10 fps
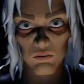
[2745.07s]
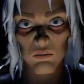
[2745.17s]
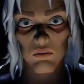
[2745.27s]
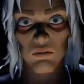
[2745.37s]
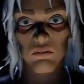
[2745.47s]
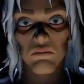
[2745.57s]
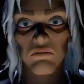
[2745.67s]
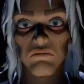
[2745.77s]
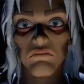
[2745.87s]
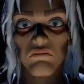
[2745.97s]
why I don't
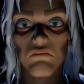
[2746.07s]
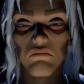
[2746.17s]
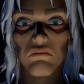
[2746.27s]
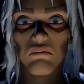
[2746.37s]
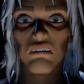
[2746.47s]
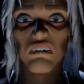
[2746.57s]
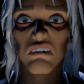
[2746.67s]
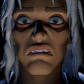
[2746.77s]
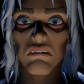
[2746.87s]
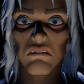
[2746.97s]
remember.
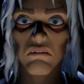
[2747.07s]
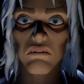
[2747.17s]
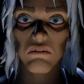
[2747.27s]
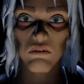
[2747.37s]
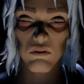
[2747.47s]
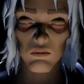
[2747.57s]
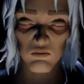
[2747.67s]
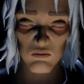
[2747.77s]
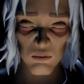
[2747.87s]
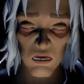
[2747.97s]
For me, Nickelodeon
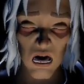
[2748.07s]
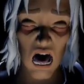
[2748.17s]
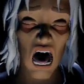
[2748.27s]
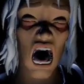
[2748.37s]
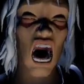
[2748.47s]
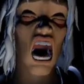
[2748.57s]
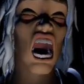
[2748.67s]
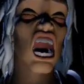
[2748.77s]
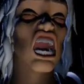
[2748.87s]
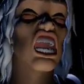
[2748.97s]
was Kenan and
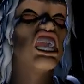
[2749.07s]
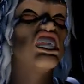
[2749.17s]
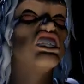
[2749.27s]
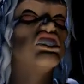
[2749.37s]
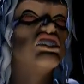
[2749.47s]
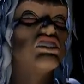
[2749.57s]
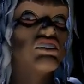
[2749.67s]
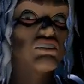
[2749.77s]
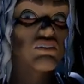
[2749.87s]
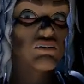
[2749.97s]
Kel,
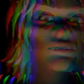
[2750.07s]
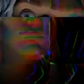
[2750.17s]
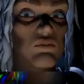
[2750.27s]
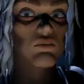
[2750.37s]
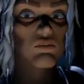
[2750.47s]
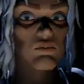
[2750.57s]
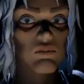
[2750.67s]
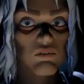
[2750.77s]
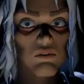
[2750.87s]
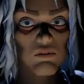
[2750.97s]
Sister,
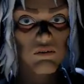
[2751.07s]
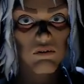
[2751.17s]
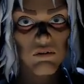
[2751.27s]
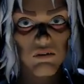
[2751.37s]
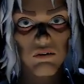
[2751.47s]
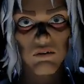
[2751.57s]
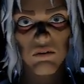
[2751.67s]
Angry Beavers.